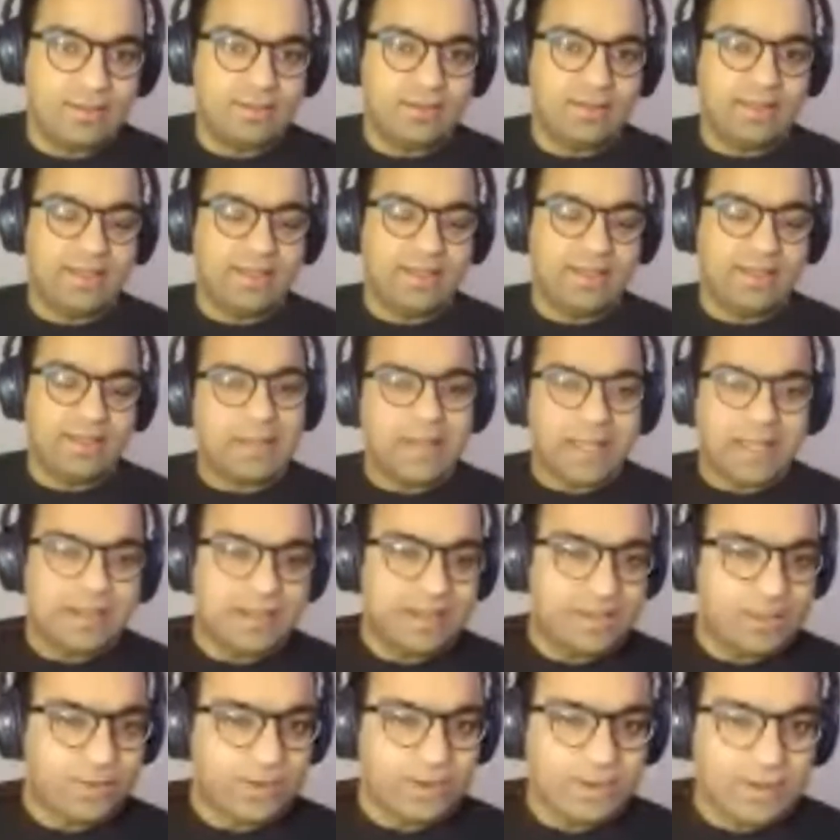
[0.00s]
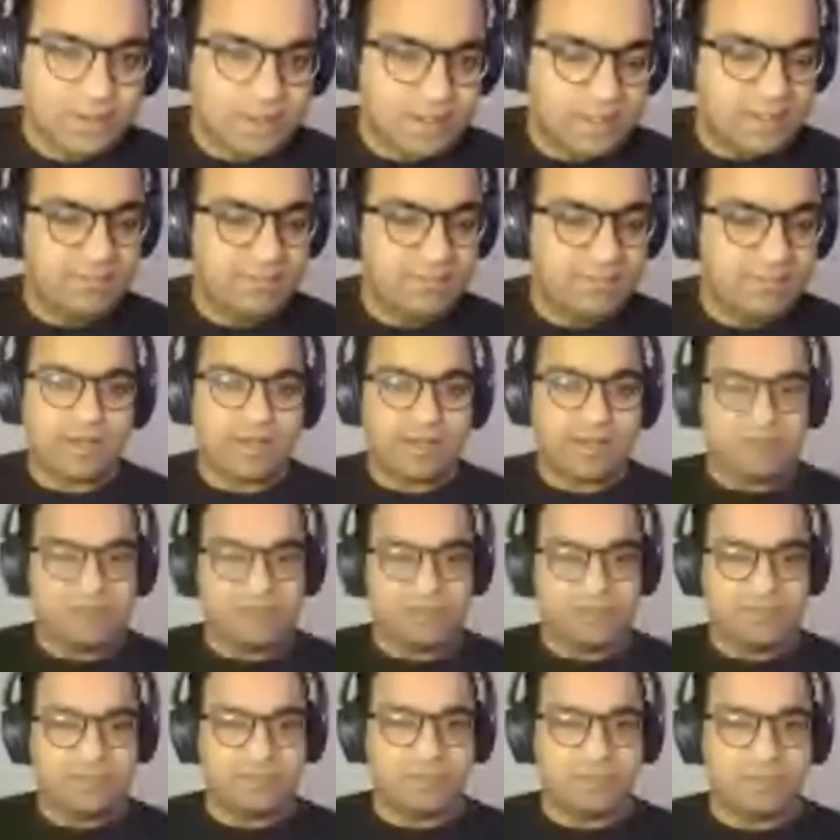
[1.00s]
similarity or interleaved
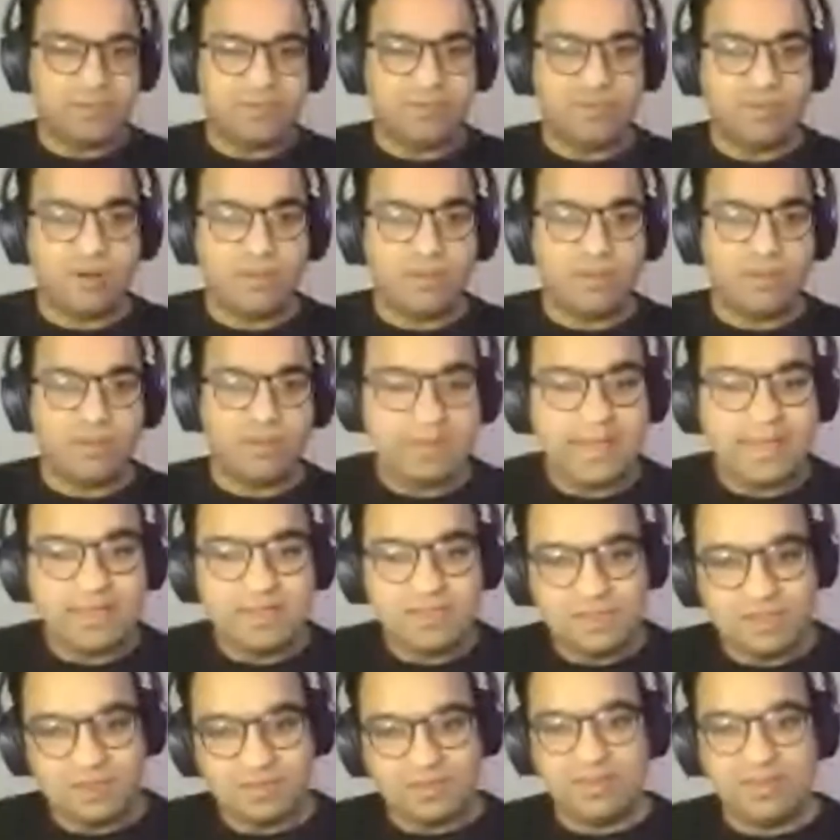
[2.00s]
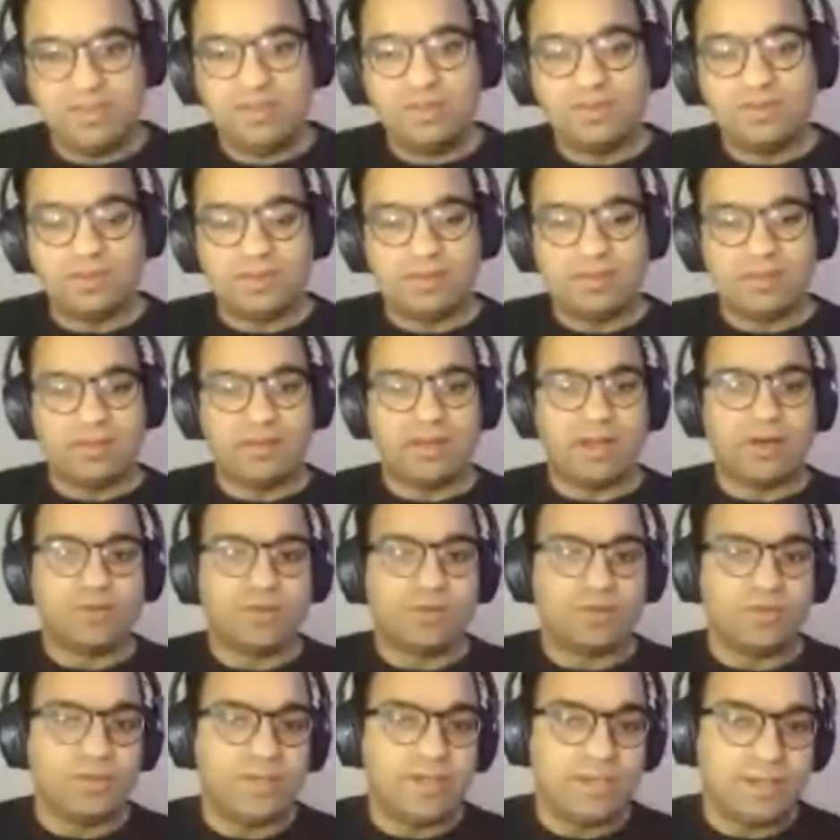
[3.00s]
strategies perform better than just using the
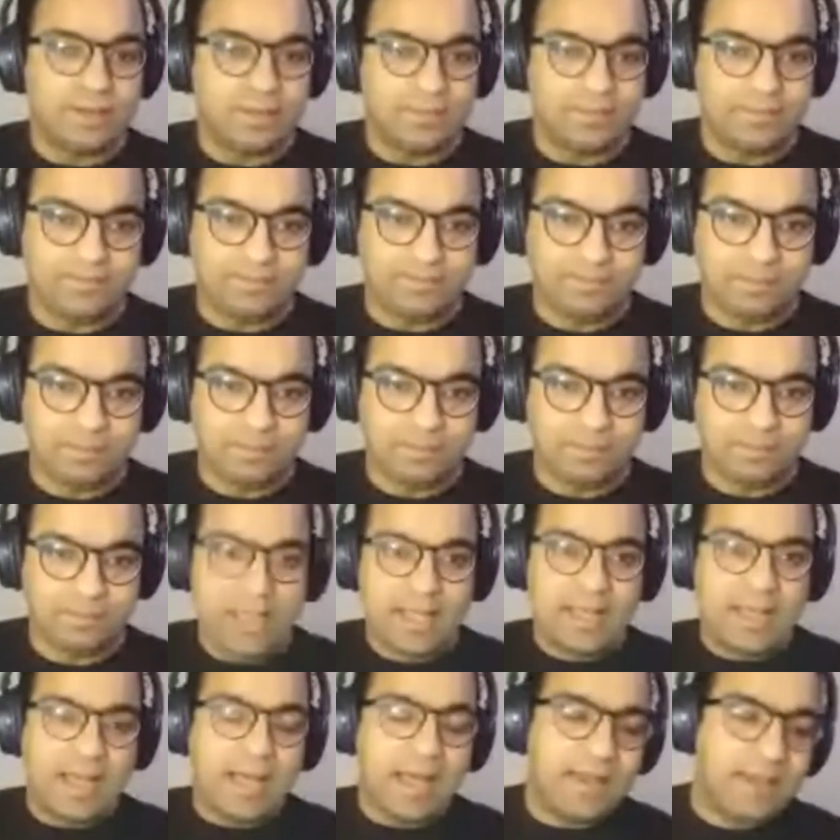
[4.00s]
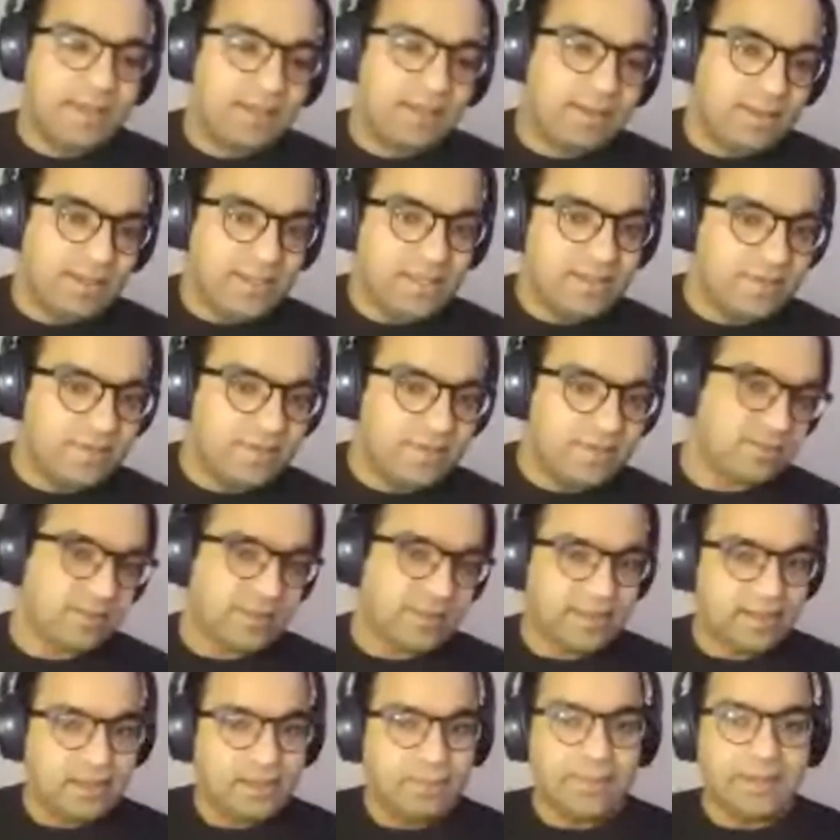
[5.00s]
ground truth data. And interleaving is
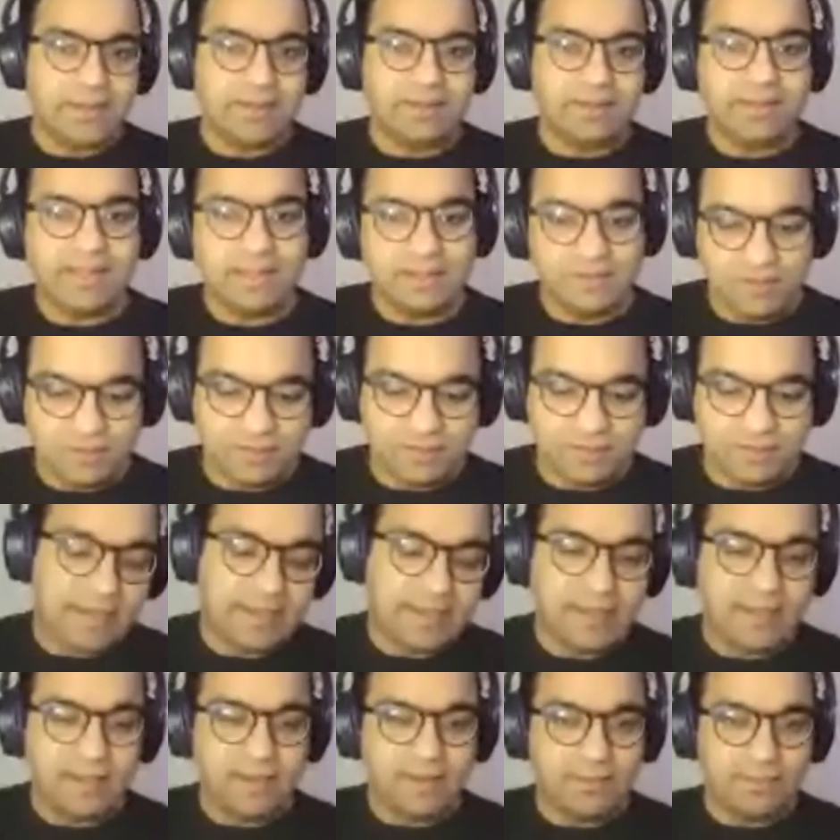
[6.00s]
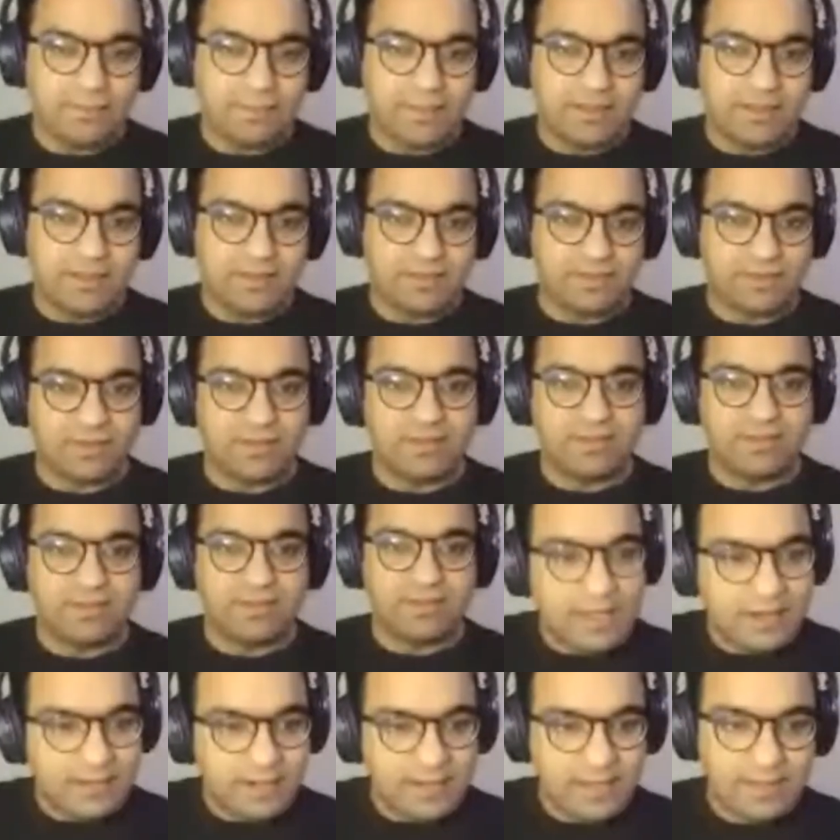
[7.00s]
slightly better than just selecting based on
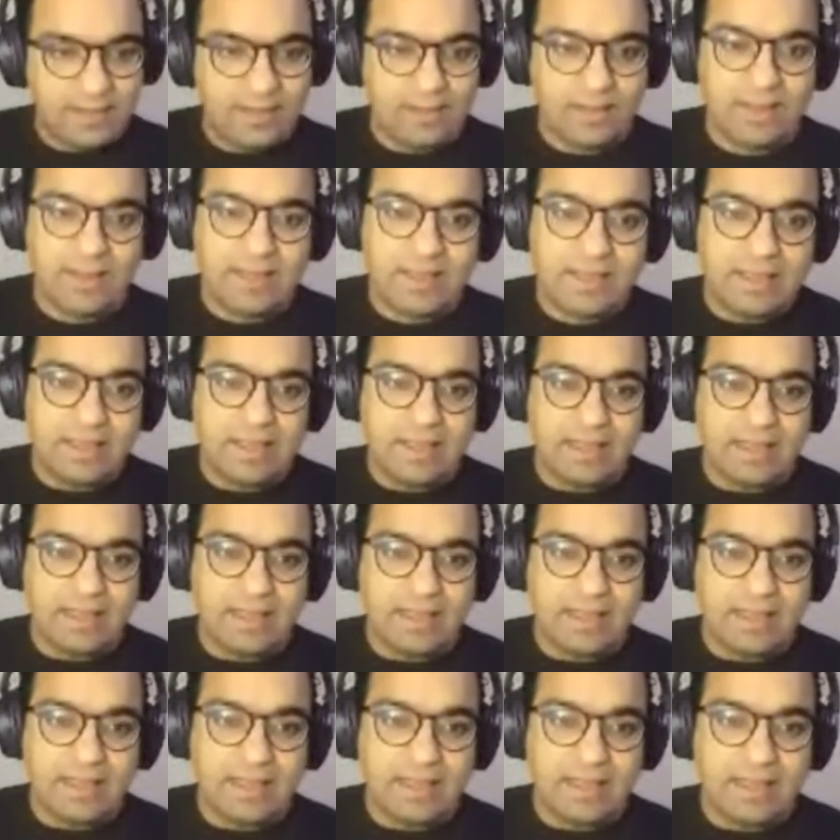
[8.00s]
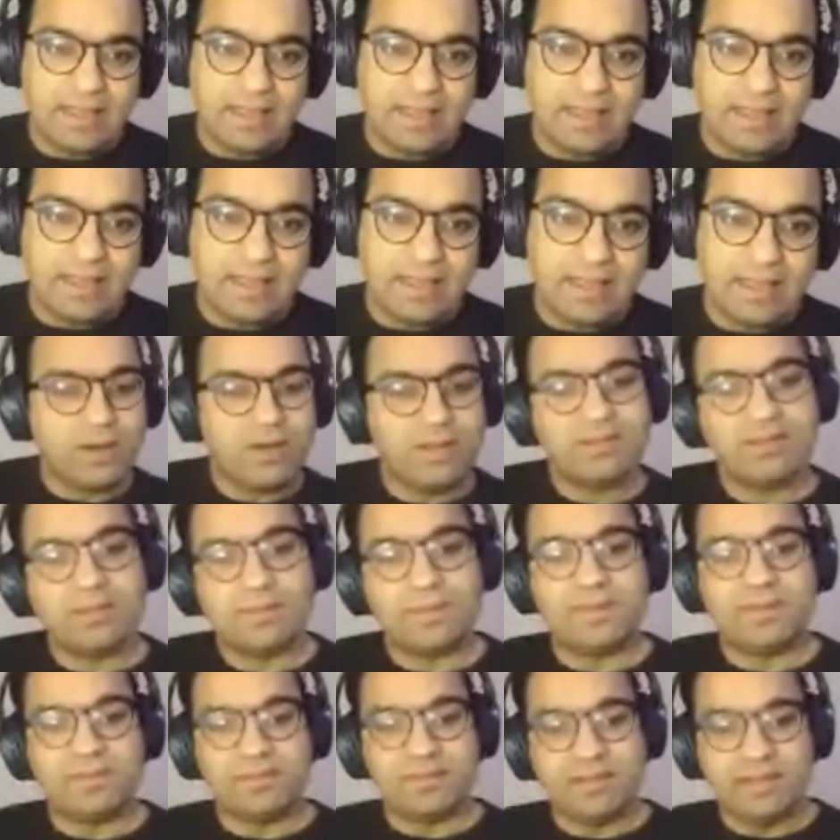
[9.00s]
similarity, and submodular
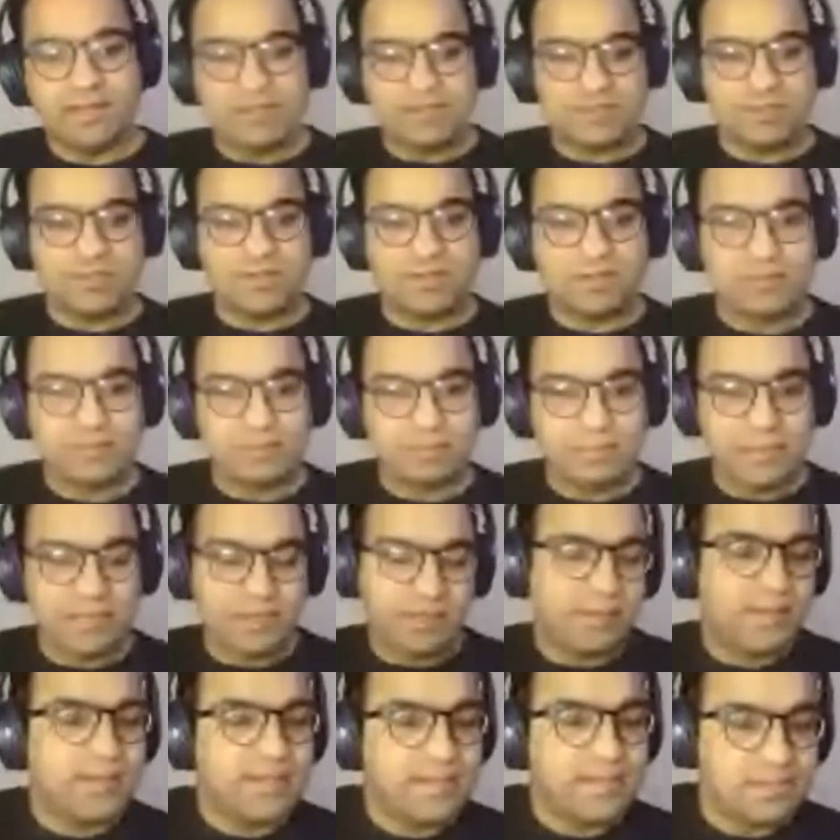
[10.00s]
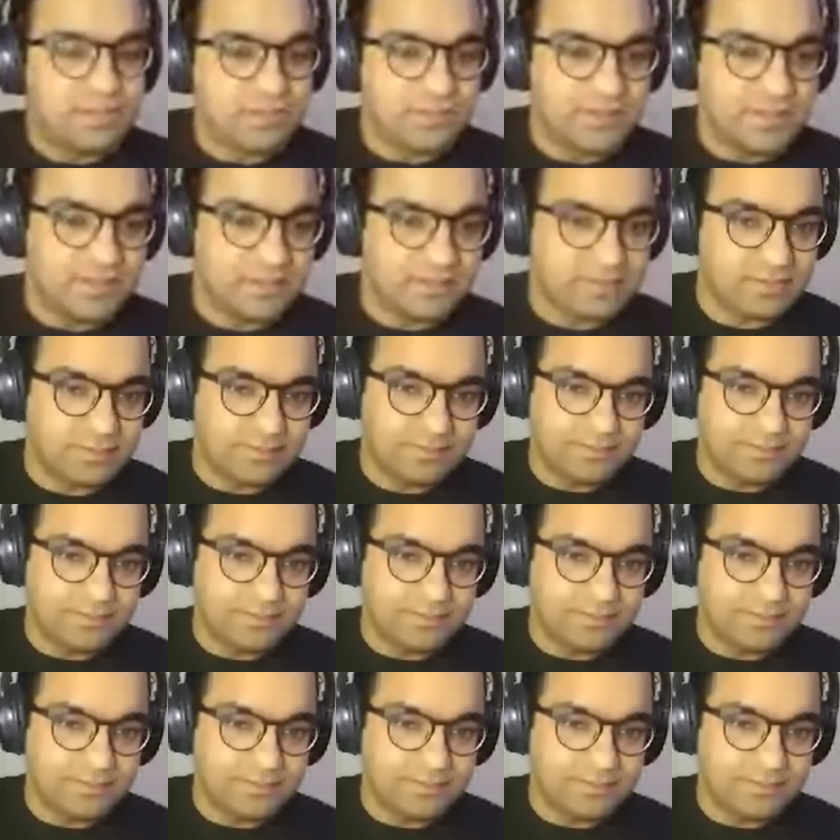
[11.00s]
subset selection is better than each of these.